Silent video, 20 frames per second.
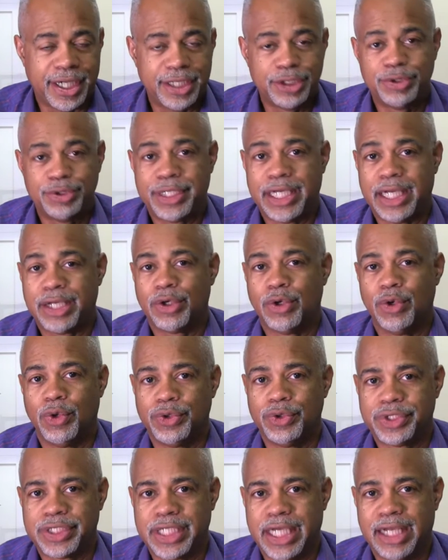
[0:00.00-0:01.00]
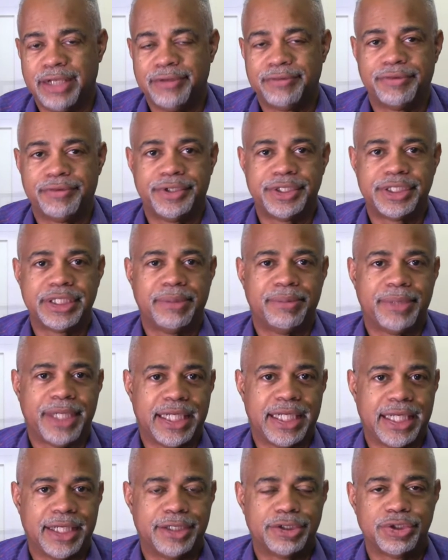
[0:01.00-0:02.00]
Do not co-sign for somebody
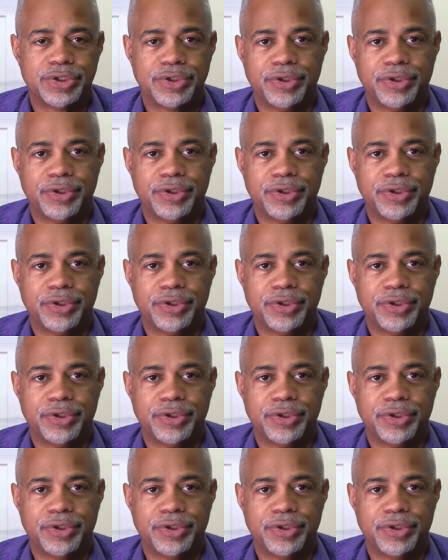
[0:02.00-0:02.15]
else